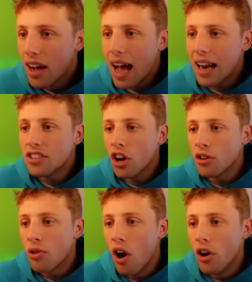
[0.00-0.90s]

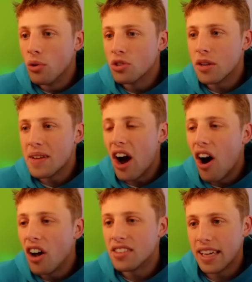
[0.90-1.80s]
Alexander Arnold's going to be
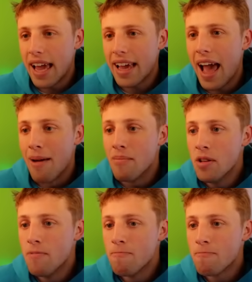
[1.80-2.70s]
hard to get chem.